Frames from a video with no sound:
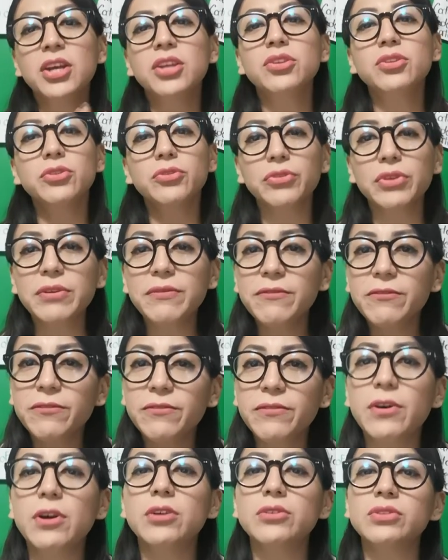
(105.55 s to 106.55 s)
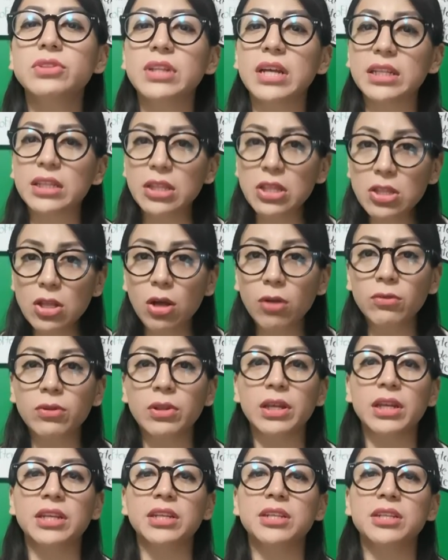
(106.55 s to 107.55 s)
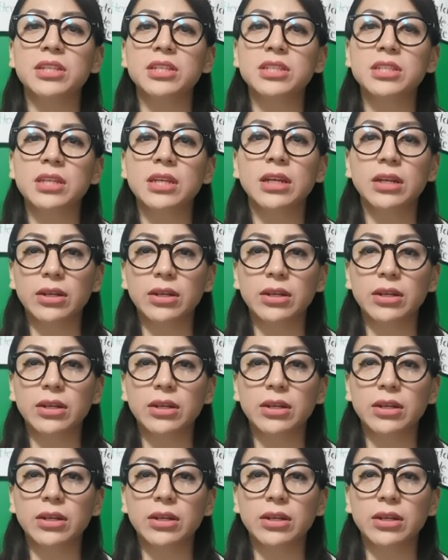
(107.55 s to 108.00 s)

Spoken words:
to reinforce that knowledge.